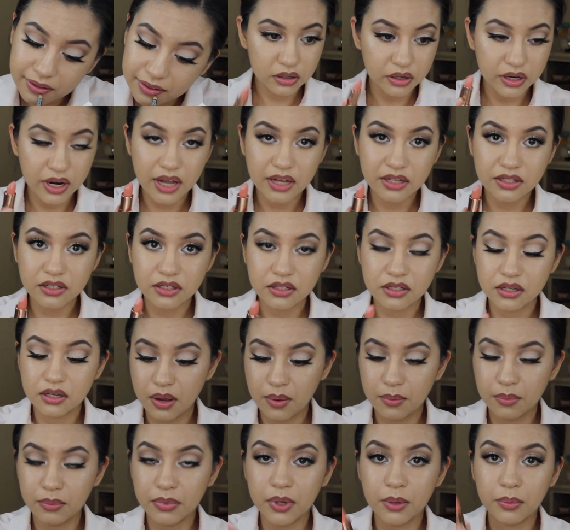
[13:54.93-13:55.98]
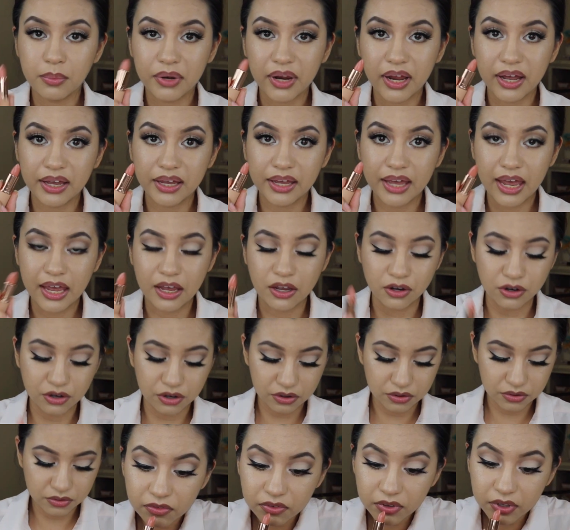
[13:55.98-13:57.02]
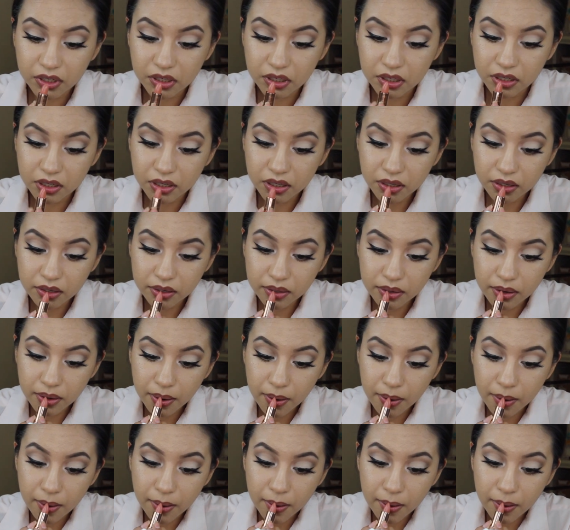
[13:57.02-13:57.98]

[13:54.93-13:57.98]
Next, I'm gonna be applying Hey Girl. Fill it in.